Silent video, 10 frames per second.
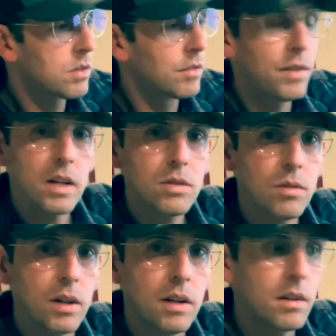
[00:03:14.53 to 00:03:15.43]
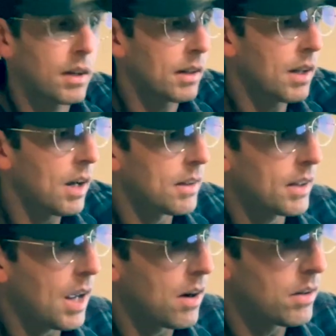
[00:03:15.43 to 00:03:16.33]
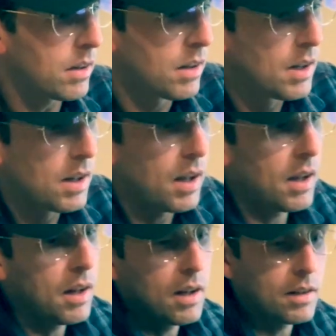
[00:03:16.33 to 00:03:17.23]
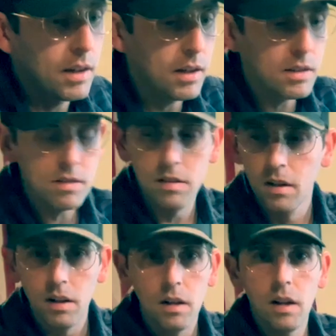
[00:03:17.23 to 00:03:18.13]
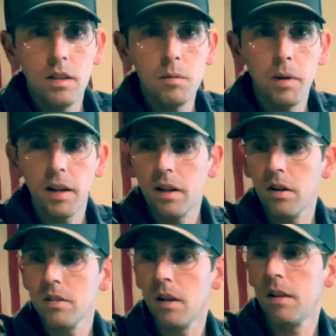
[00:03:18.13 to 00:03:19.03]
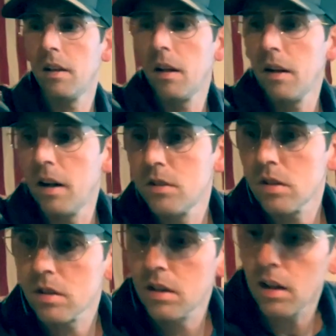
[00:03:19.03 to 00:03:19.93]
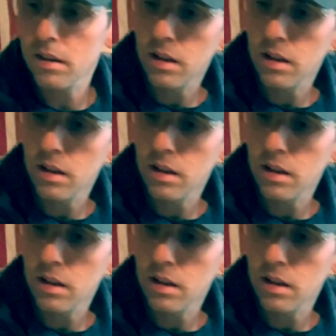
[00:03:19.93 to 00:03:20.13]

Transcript: vest right here that I got, the carrier and these mag carriers. And then I just got the